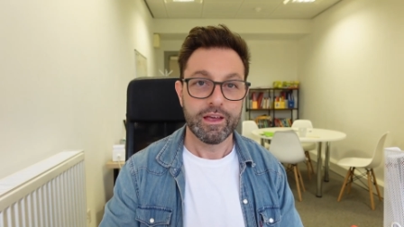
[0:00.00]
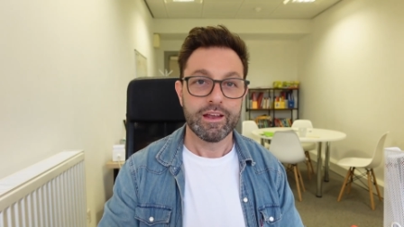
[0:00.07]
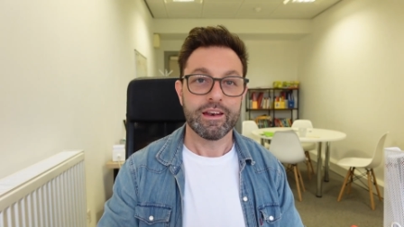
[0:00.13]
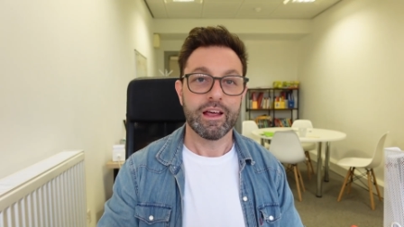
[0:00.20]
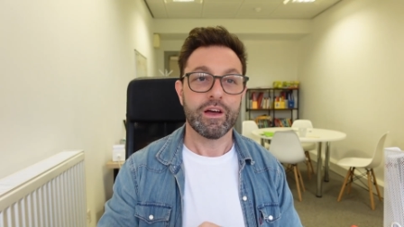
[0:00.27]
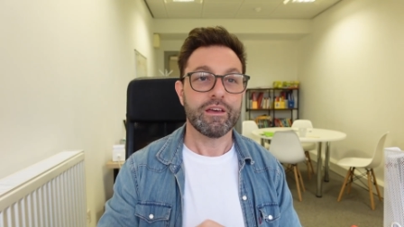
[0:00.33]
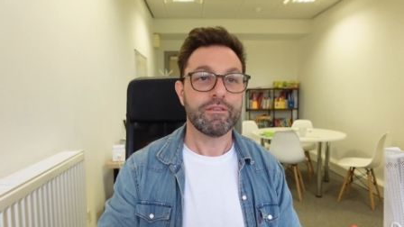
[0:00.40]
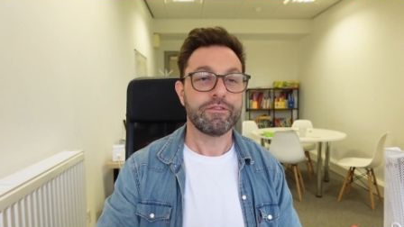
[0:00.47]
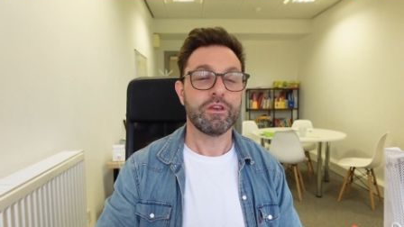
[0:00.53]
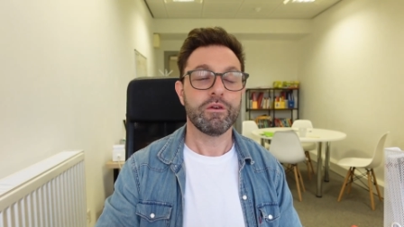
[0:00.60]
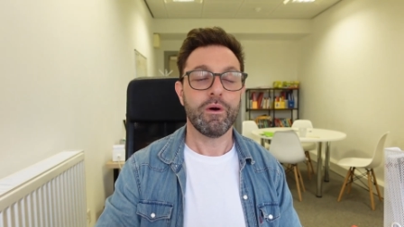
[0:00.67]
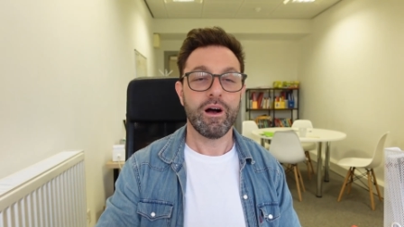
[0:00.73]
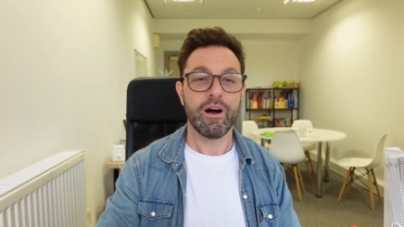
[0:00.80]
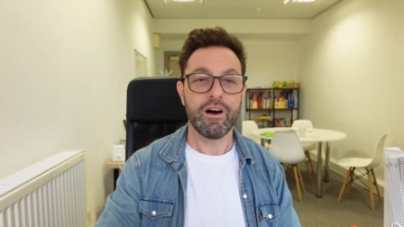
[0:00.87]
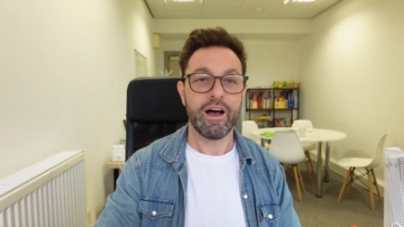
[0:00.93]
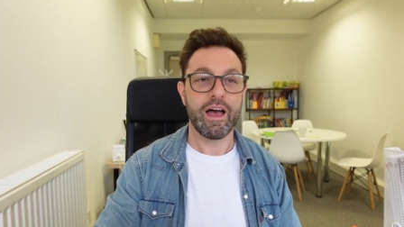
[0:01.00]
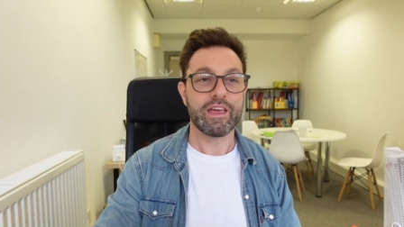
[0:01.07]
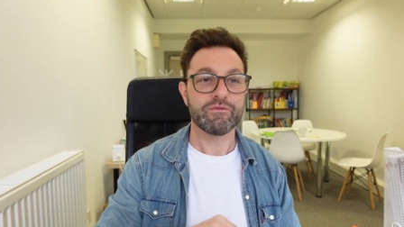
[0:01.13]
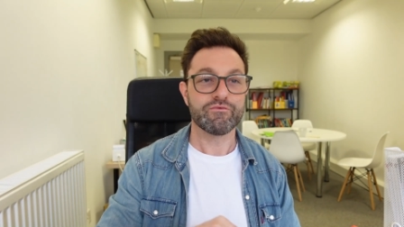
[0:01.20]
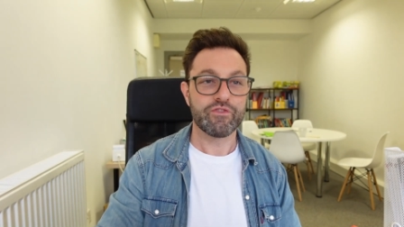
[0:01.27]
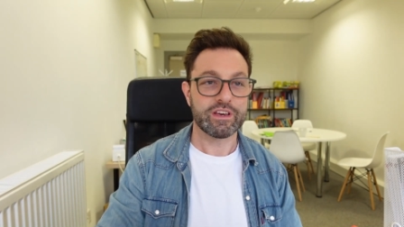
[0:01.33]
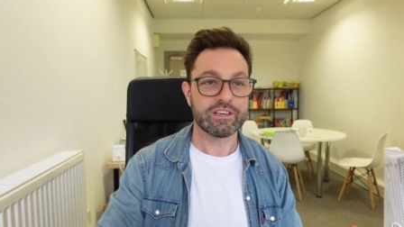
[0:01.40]
Now, if you are a
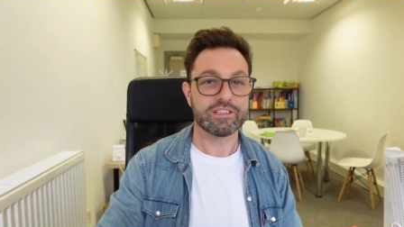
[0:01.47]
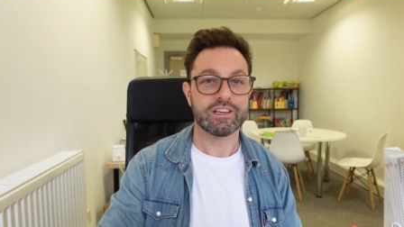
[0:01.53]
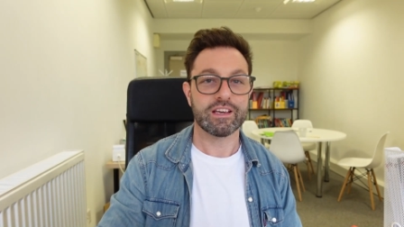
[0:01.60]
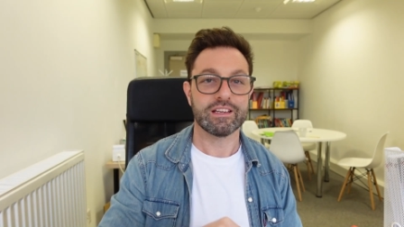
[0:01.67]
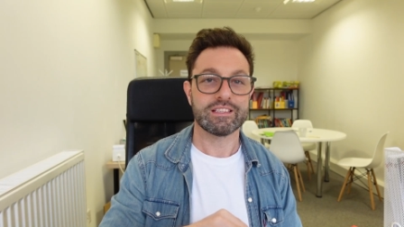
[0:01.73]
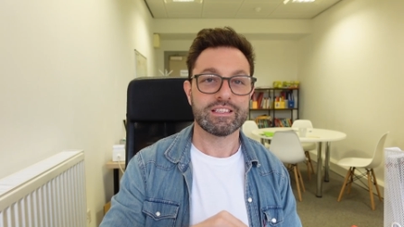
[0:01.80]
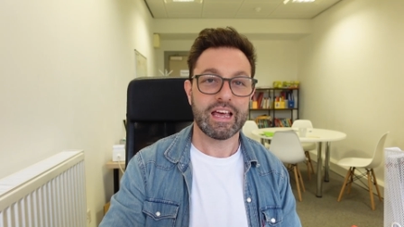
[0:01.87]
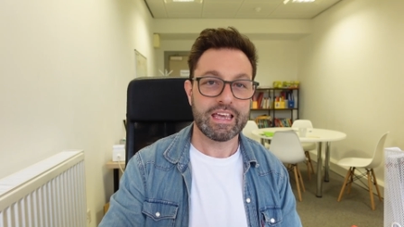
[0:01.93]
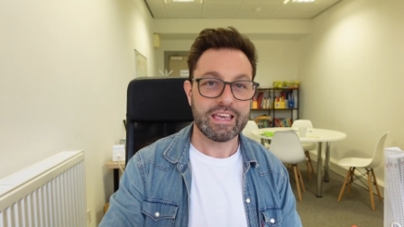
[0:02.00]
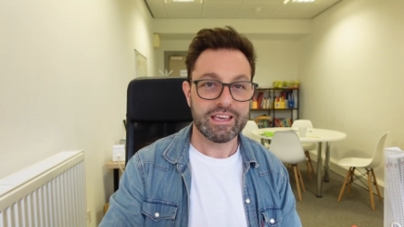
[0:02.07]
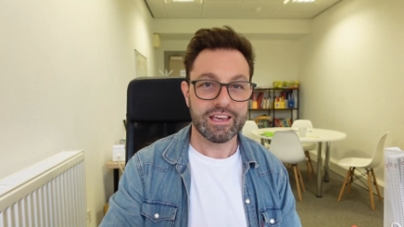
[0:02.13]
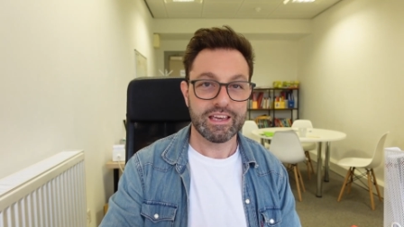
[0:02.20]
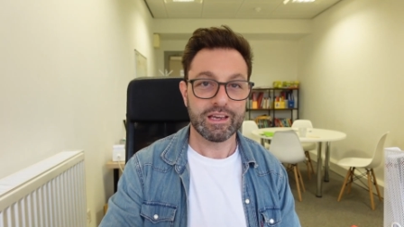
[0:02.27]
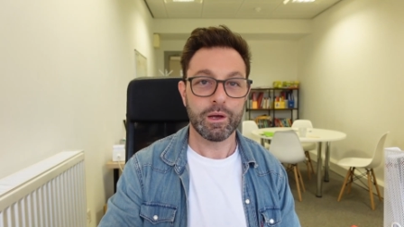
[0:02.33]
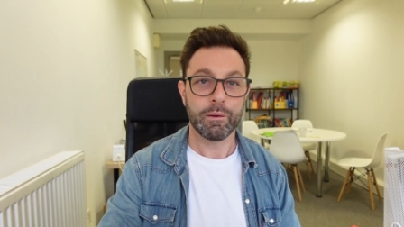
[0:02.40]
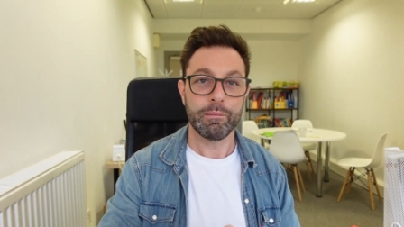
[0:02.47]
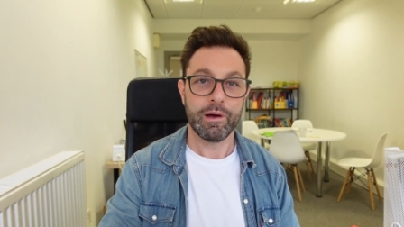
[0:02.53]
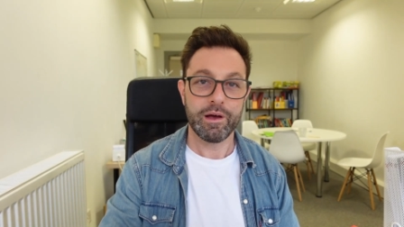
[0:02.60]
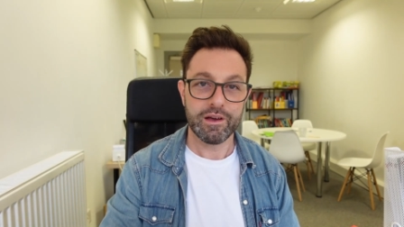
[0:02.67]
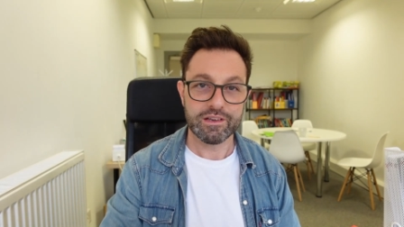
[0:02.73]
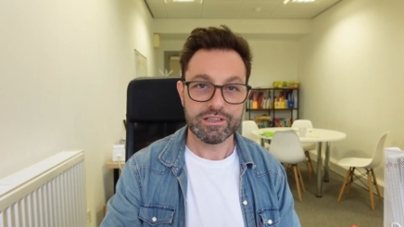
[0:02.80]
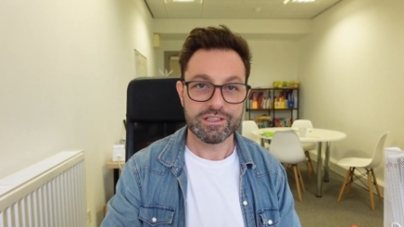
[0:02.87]
risk-taking
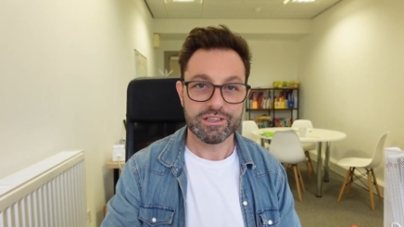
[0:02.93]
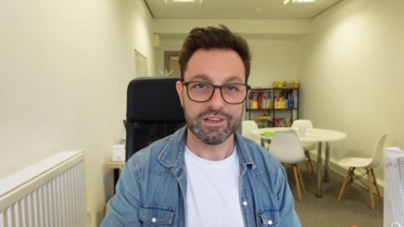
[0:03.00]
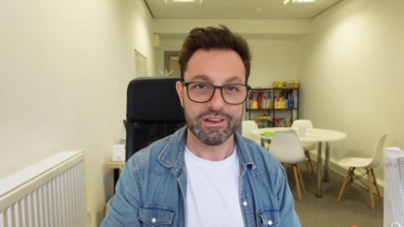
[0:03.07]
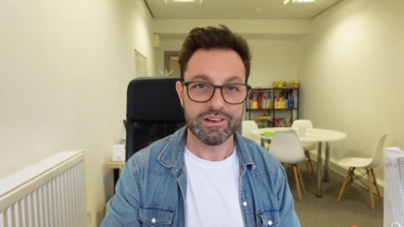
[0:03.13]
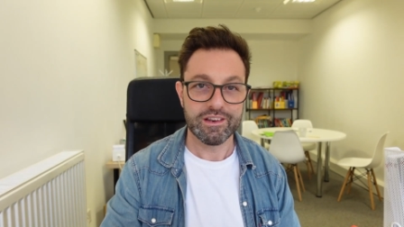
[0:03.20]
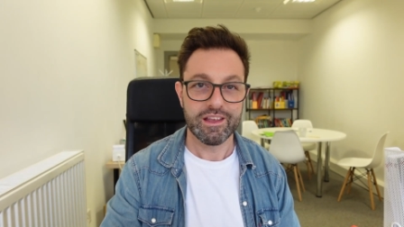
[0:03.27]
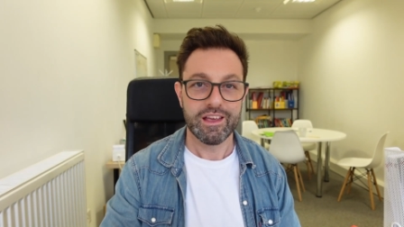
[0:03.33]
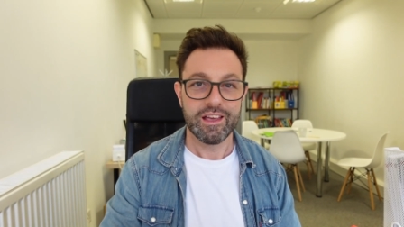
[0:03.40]
person,